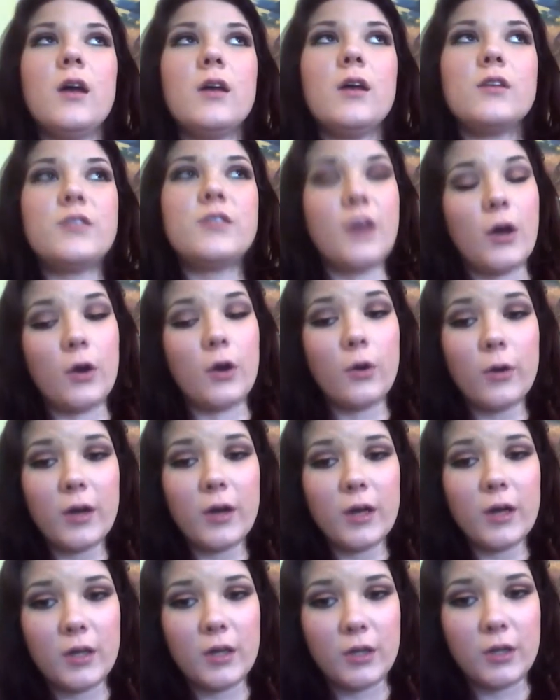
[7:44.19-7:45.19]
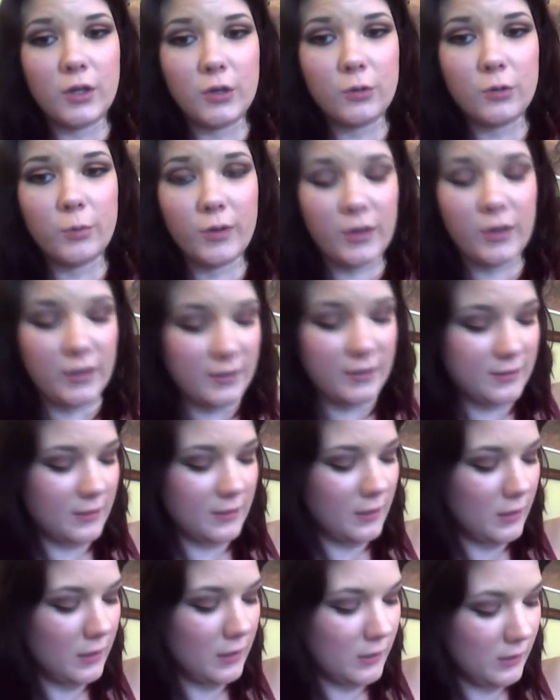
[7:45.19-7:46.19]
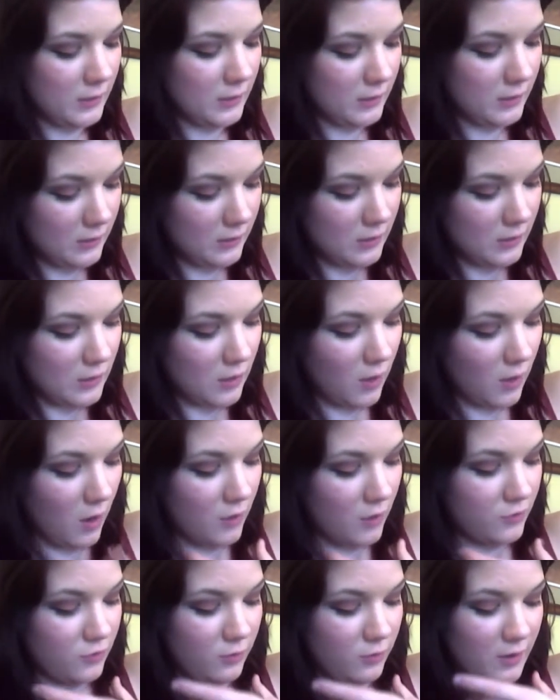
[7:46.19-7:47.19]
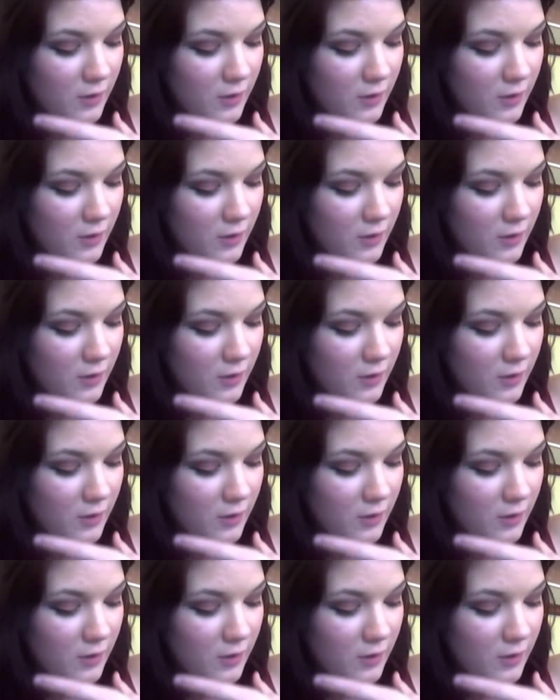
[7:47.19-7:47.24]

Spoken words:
So you would contour